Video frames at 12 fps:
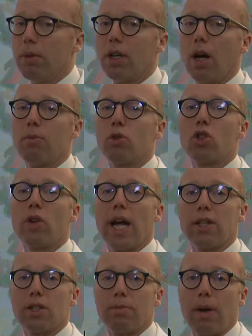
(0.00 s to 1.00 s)
becomes
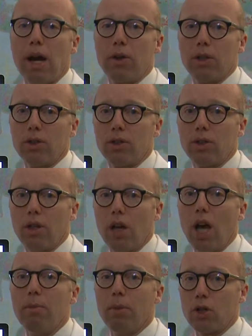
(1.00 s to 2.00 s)
transparent
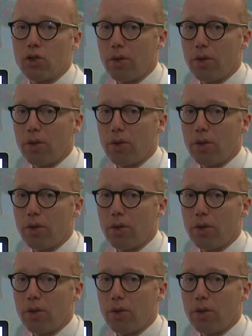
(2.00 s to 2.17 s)
and much